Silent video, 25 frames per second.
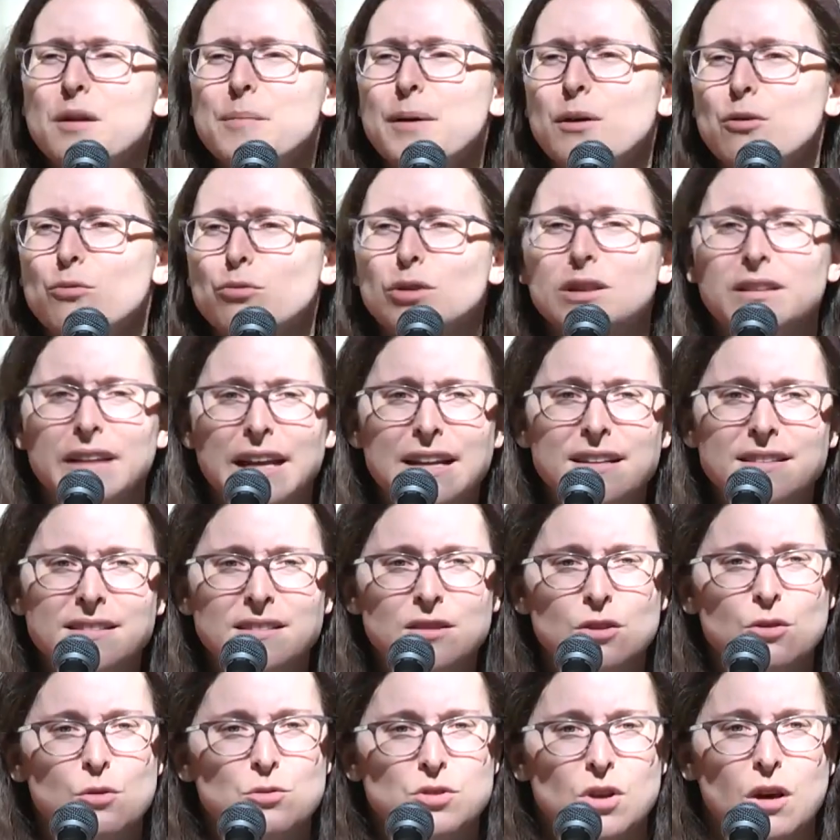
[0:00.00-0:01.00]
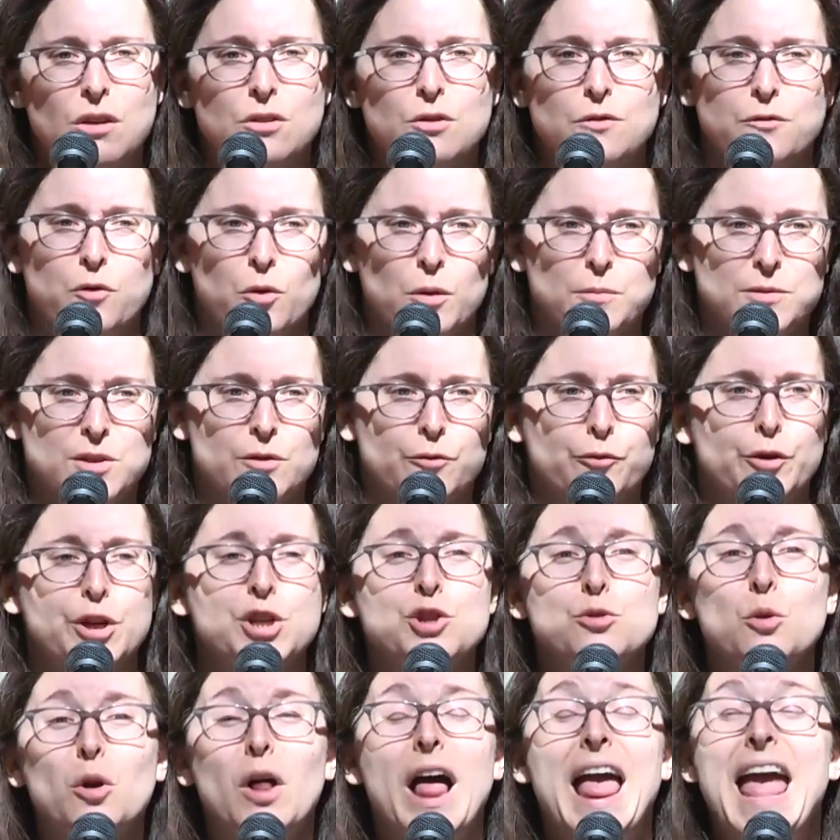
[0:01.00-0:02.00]
about relates to those other forms of
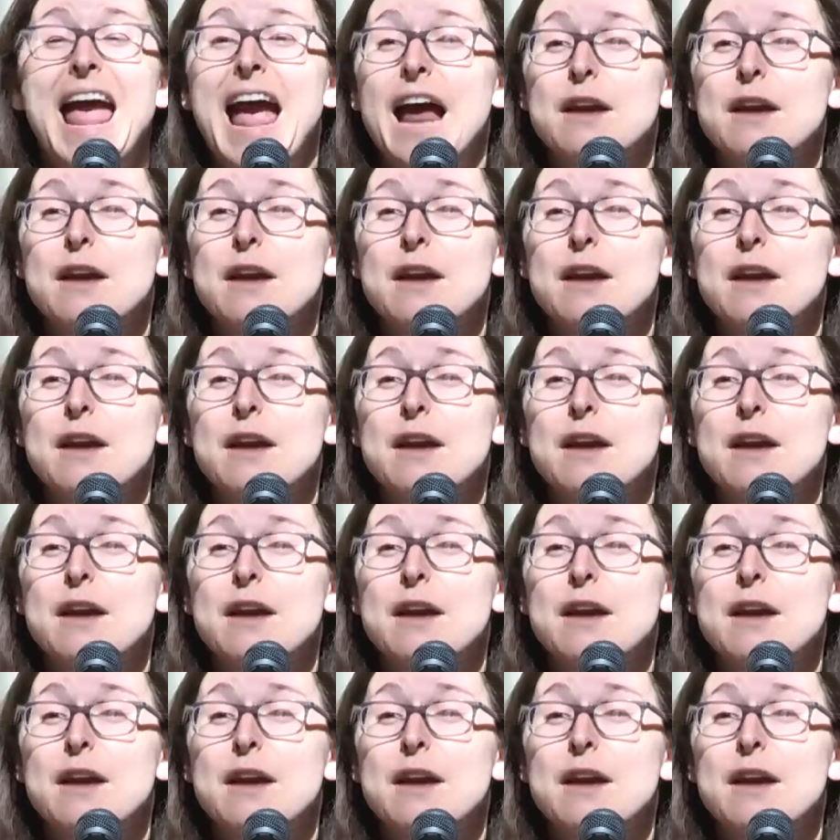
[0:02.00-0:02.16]
ritual.